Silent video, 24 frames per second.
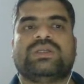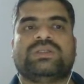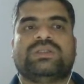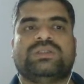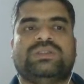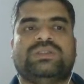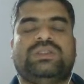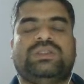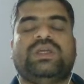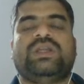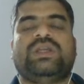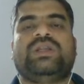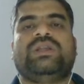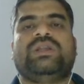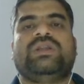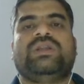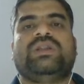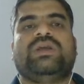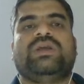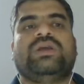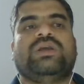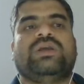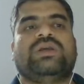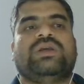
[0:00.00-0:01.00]
Then
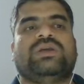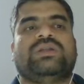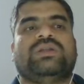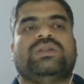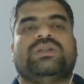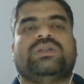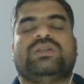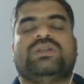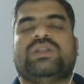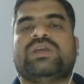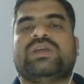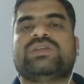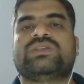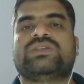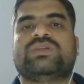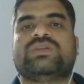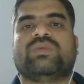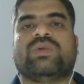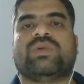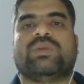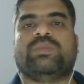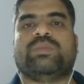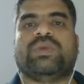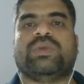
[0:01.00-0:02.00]
next
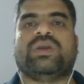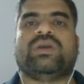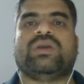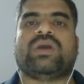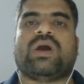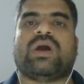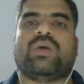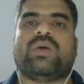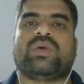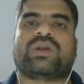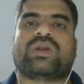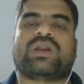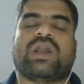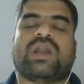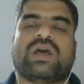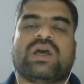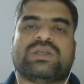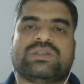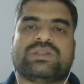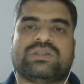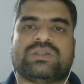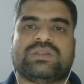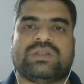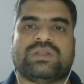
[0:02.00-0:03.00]
will be our
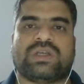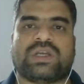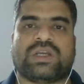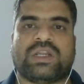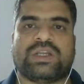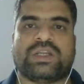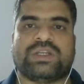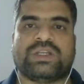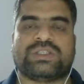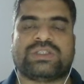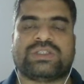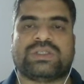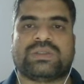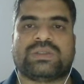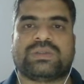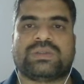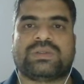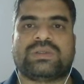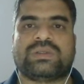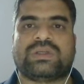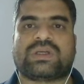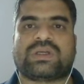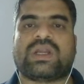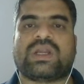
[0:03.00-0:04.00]
class declaration,
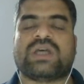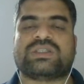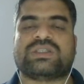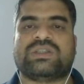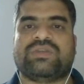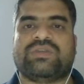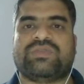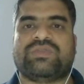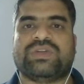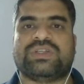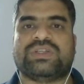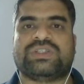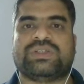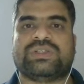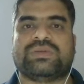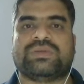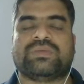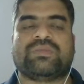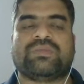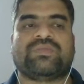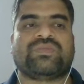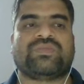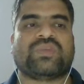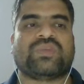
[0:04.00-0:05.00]
the class definition.
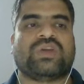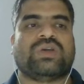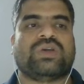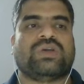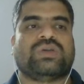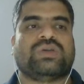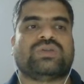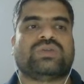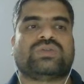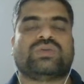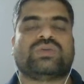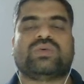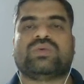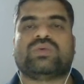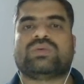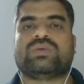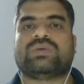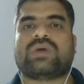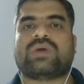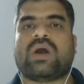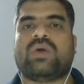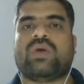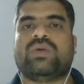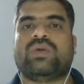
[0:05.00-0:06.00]
So
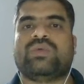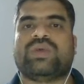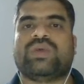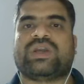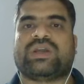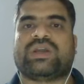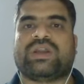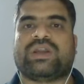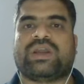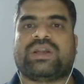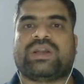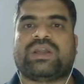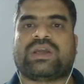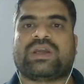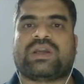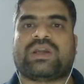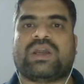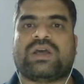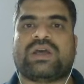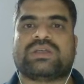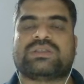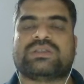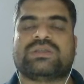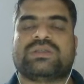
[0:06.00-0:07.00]
how do we create a
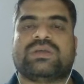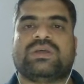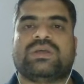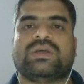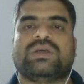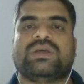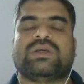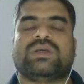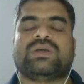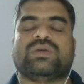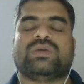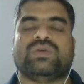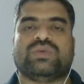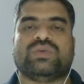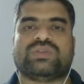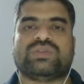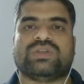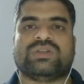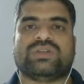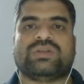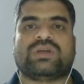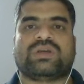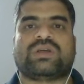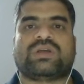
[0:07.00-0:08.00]
class? Using
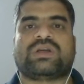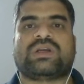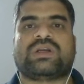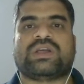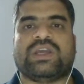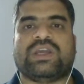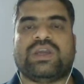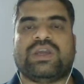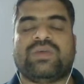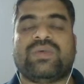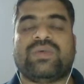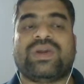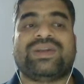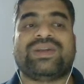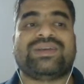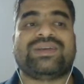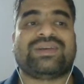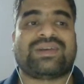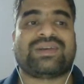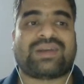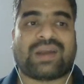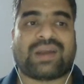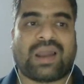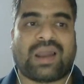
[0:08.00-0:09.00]
the keyword
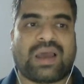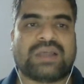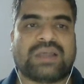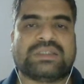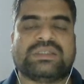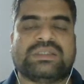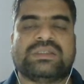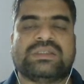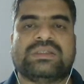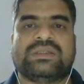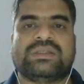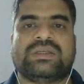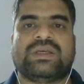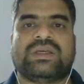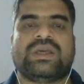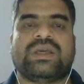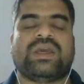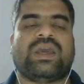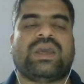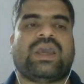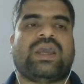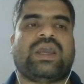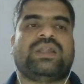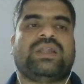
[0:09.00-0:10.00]
class
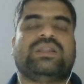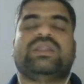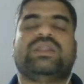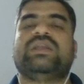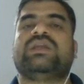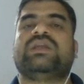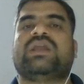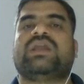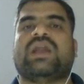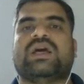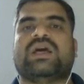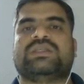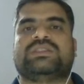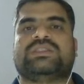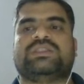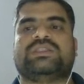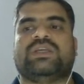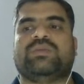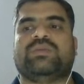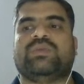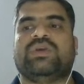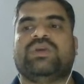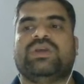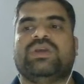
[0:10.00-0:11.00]
and then class name.
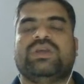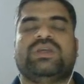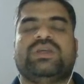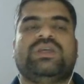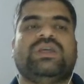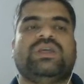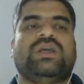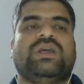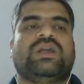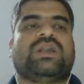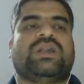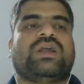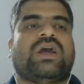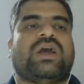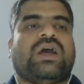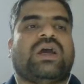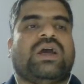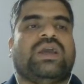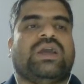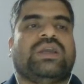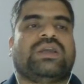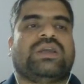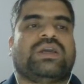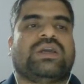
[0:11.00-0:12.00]
Here
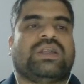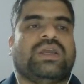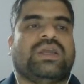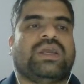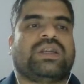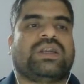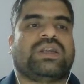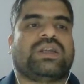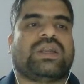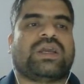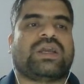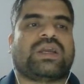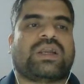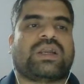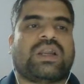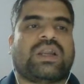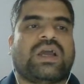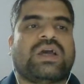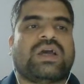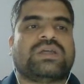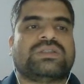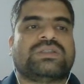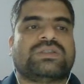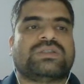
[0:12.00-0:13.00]
I created a
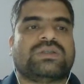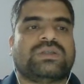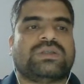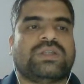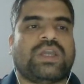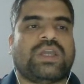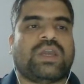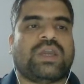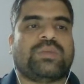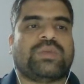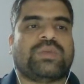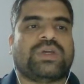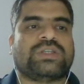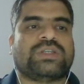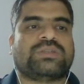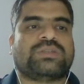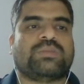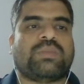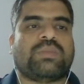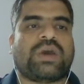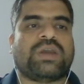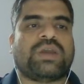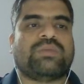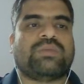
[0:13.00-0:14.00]
class named as
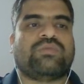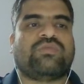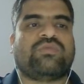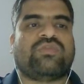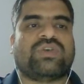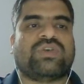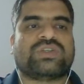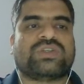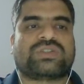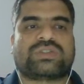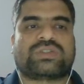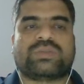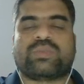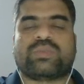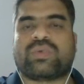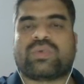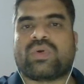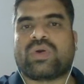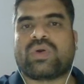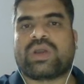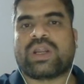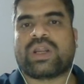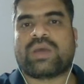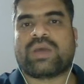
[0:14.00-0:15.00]
my first
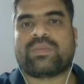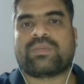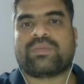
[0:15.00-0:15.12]
program,